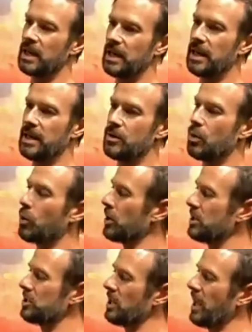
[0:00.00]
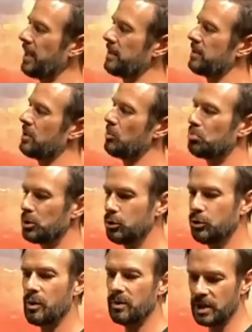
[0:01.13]
hit in orange, and the blue
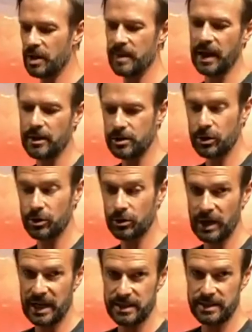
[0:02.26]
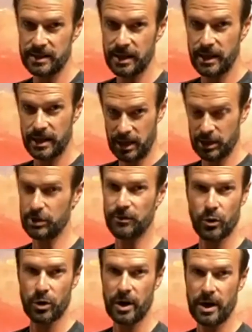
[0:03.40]
that was coming out of the greens in the
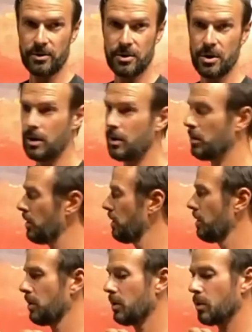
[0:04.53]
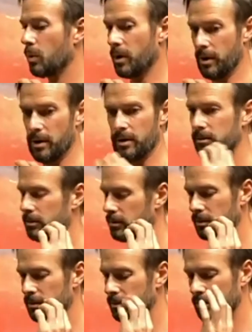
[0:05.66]
foreground were
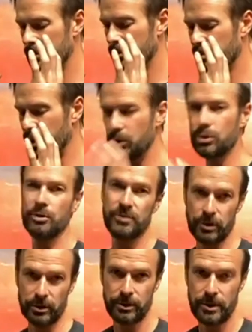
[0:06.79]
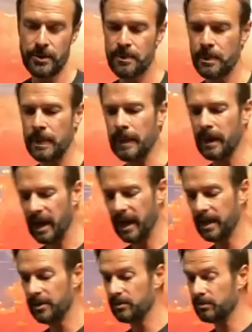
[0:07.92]
beautiful.
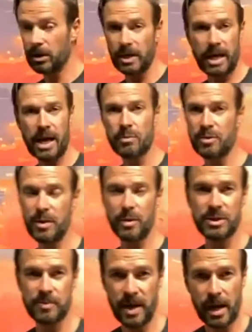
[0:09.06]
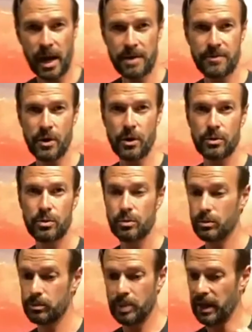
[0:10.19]
And all I had with me was my iPhone,
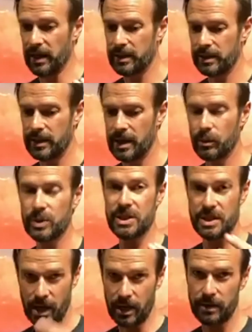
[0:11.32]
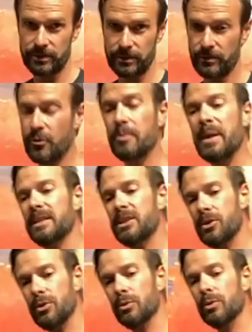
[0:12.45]
but it was enough for me
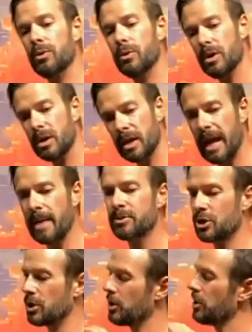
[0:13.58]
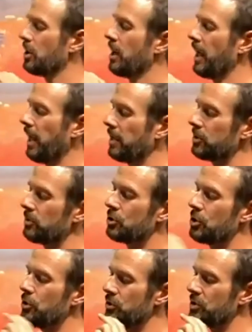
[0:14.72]
to capture and
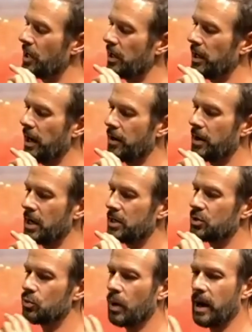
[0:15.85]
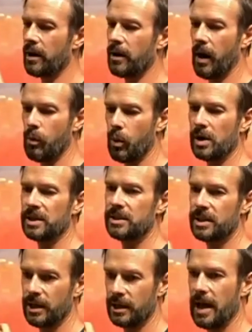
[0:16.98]
choose the areas where I wanted
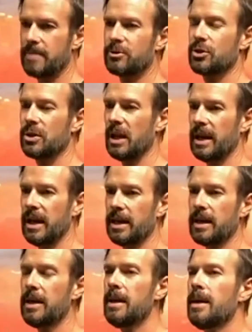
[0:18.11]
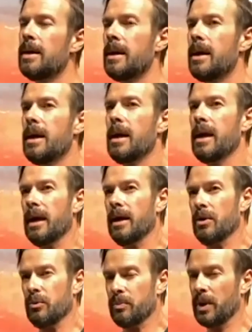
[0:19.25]
to capture the lighting.
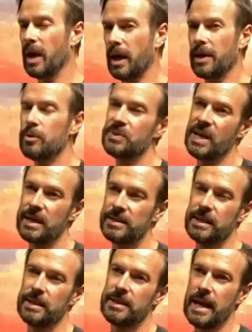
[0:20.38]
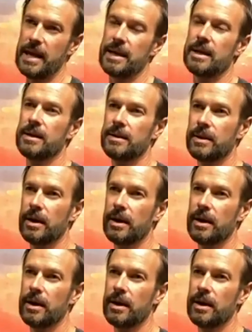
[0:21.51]
But I almost had to take a